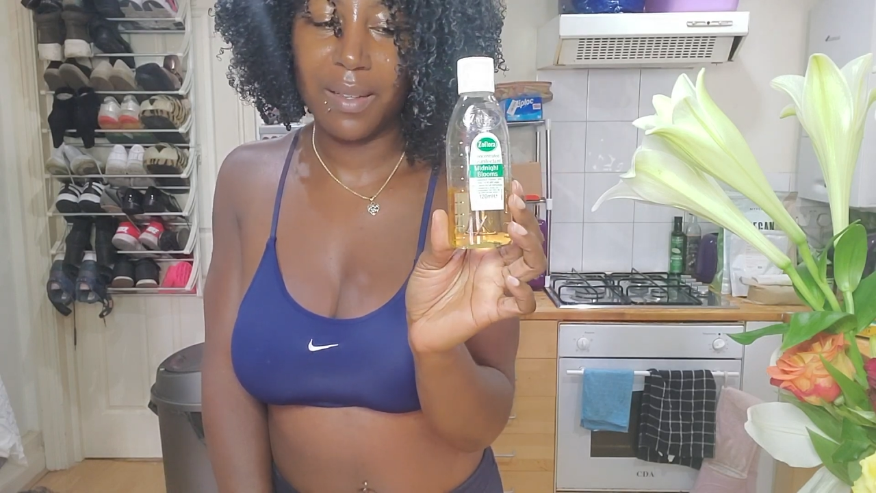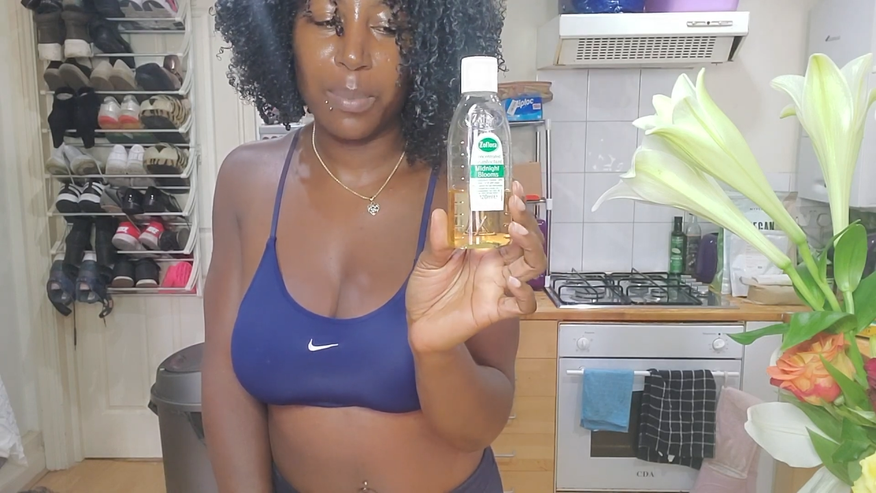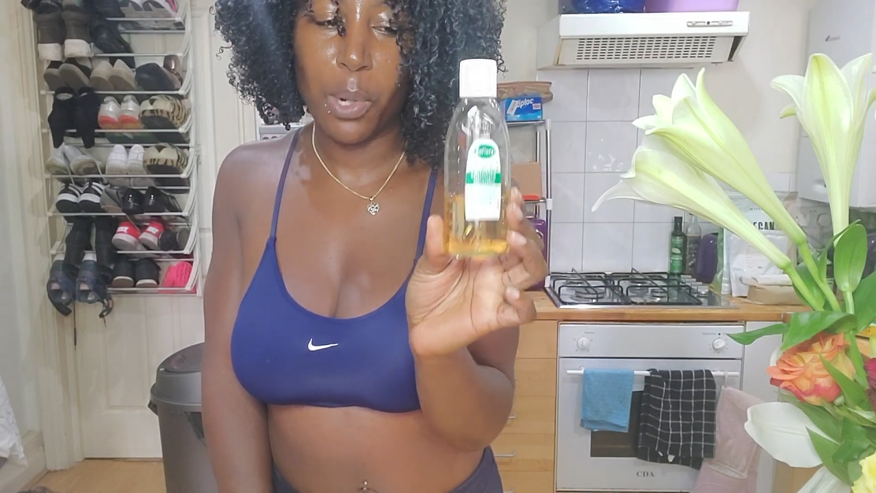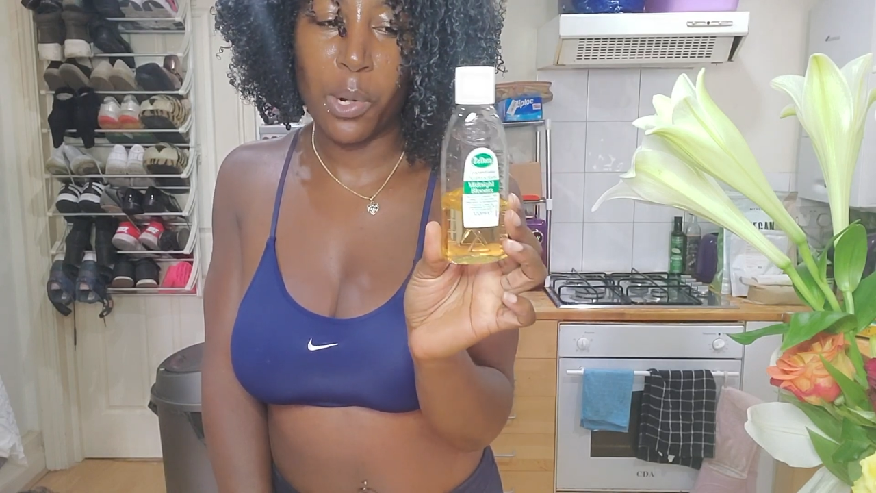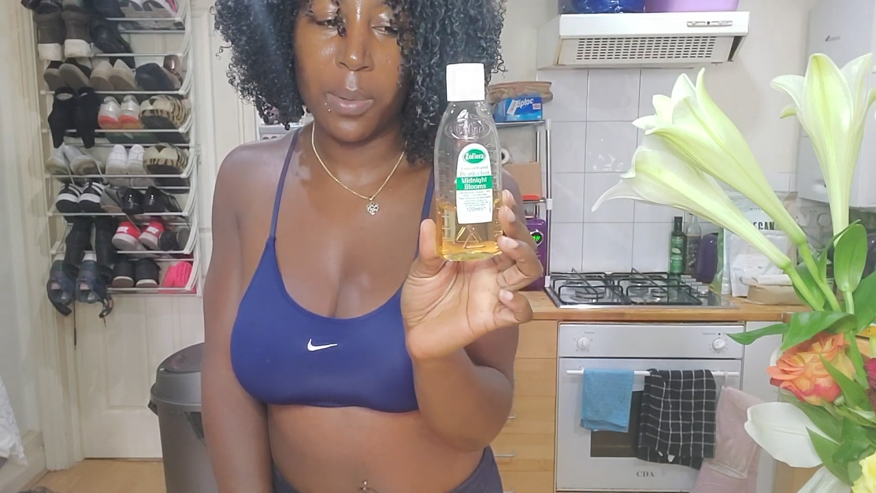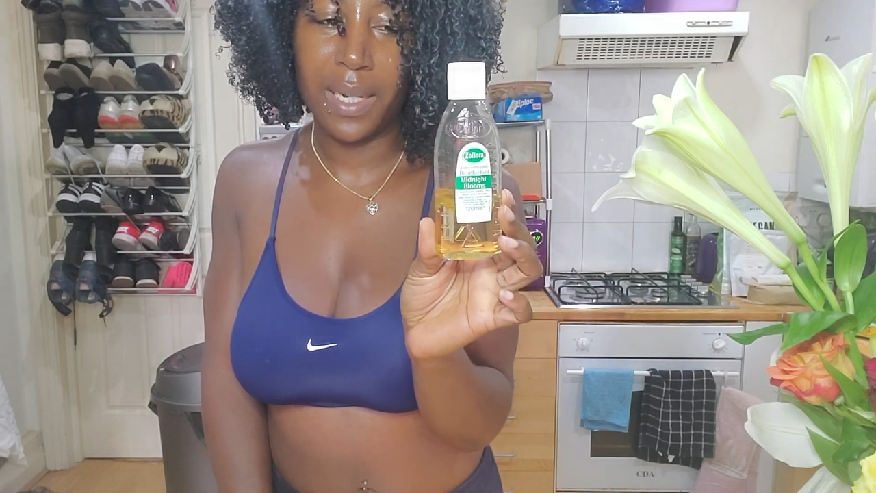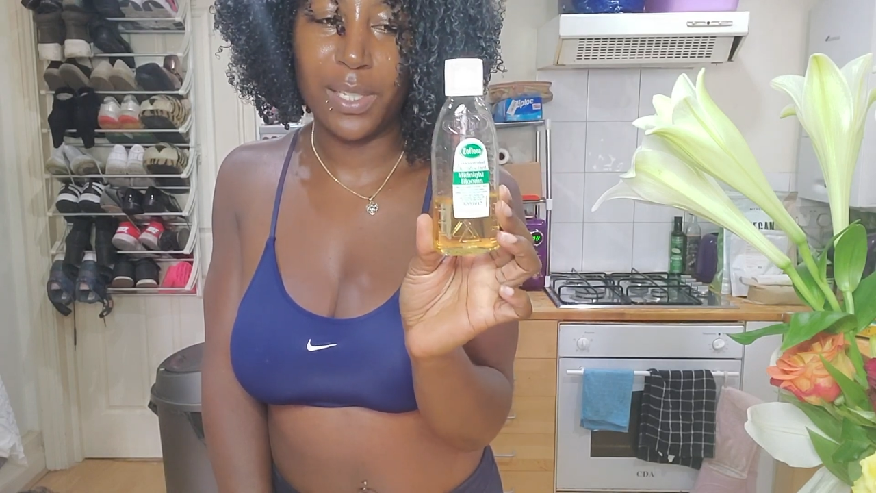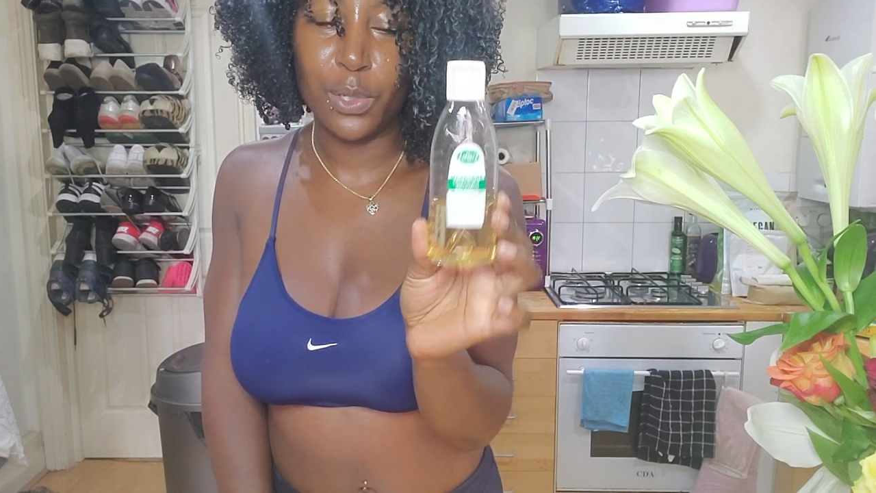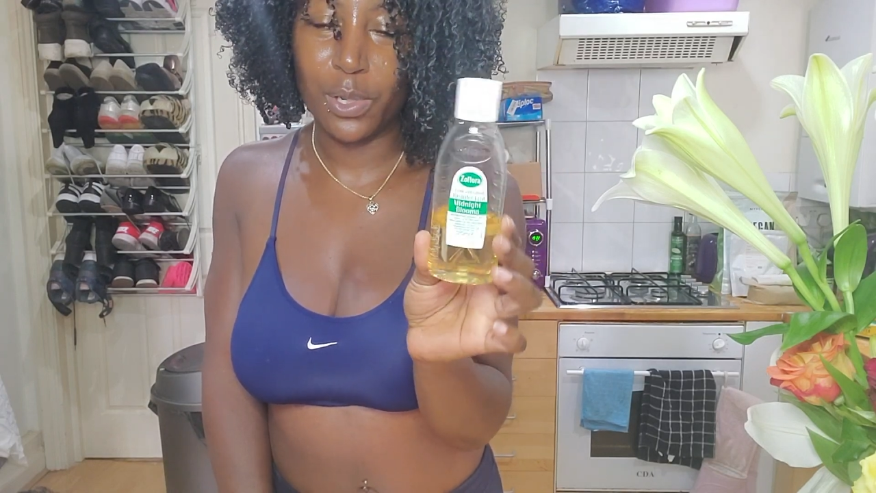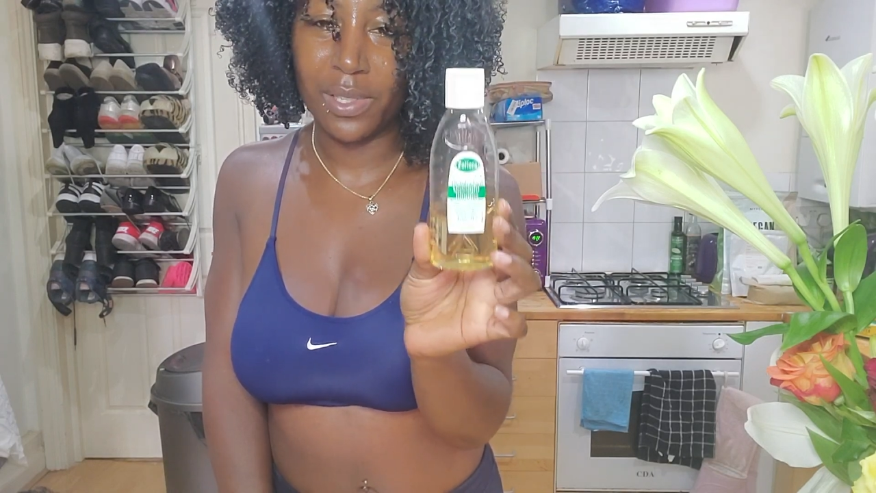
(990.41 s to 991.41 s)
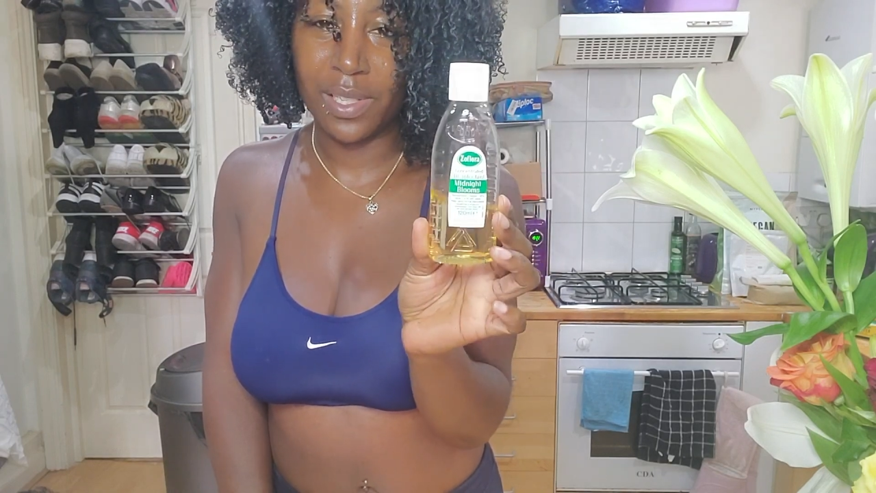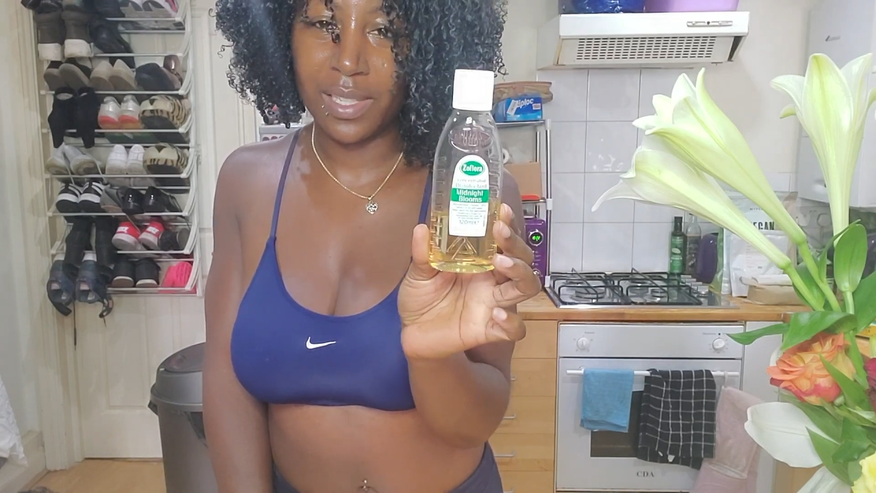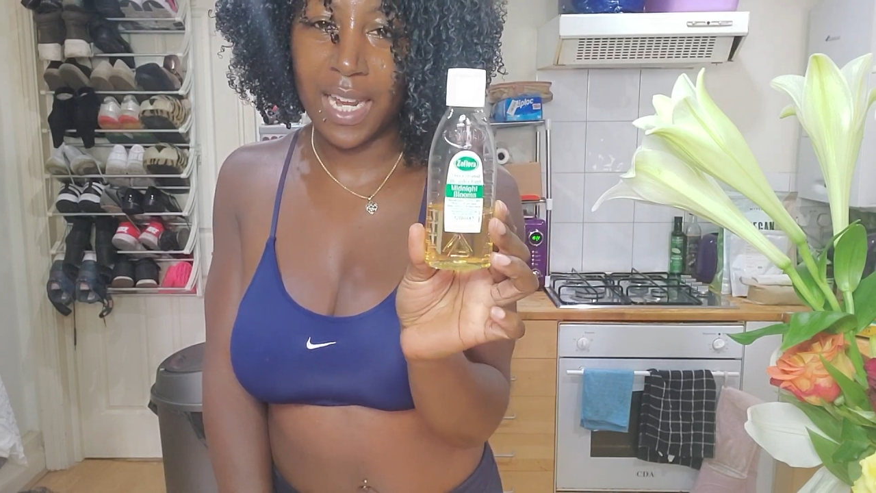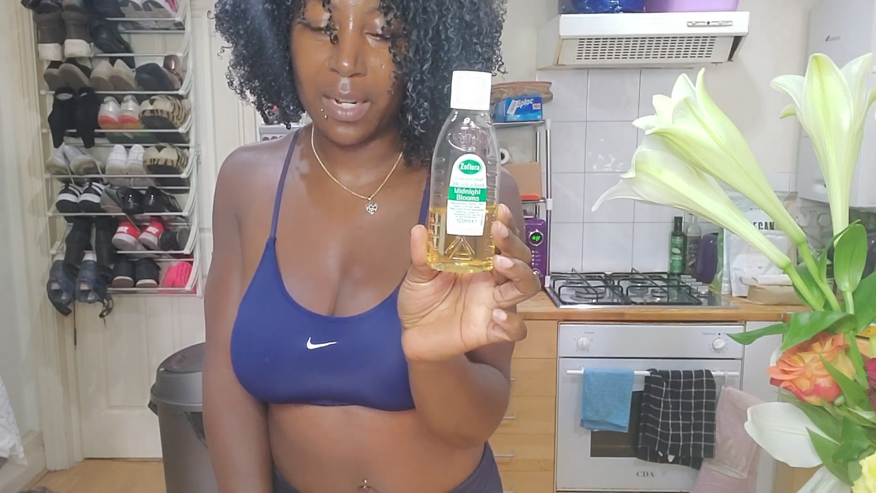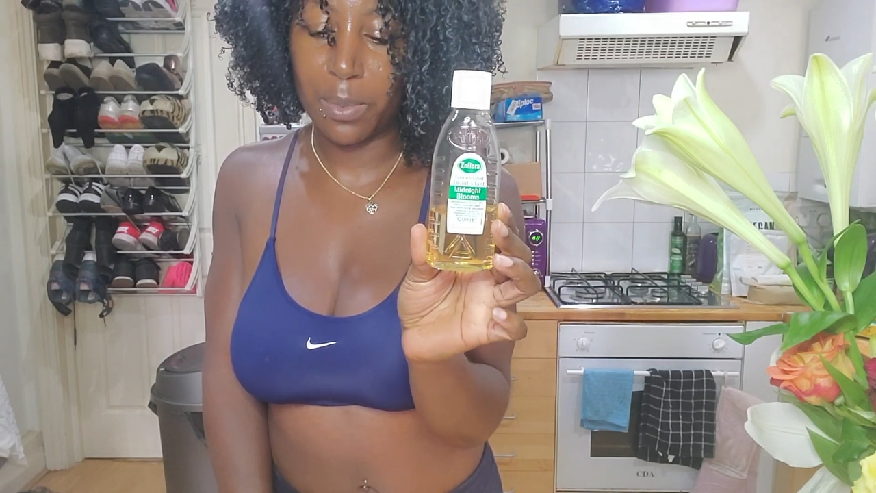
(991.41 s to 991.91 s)
bottle and it's not a
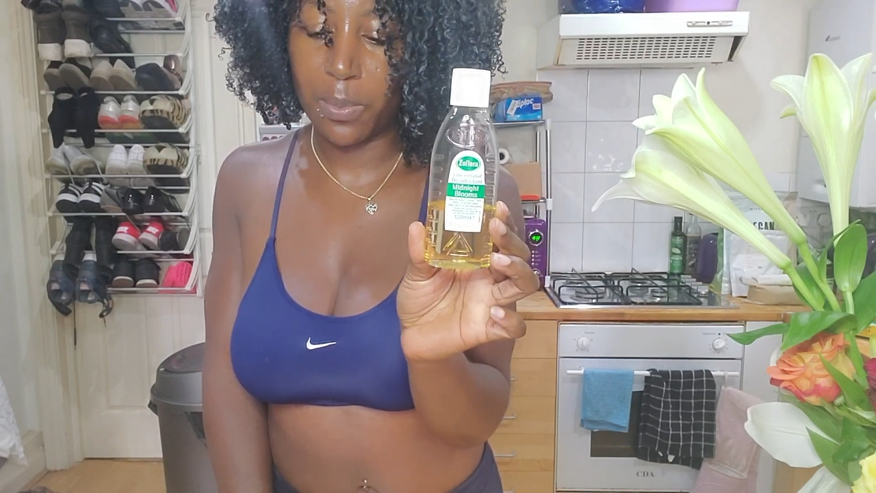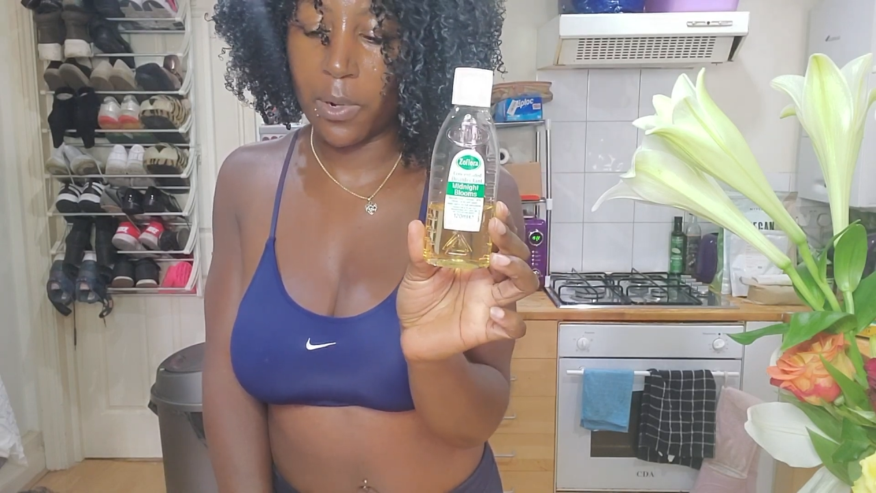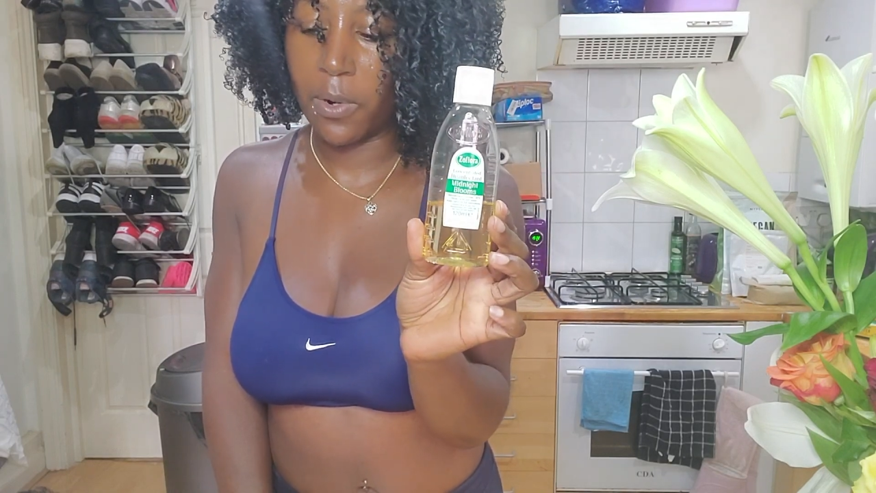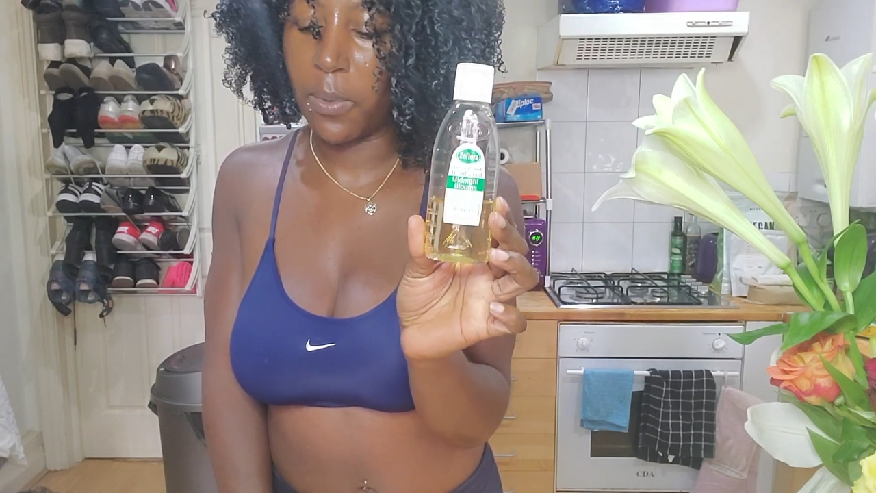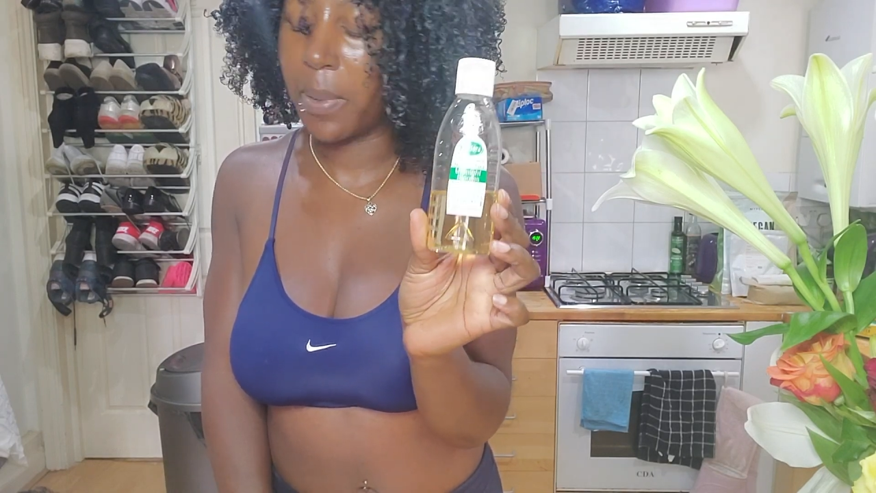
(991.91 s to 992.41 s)
sustainable bottle,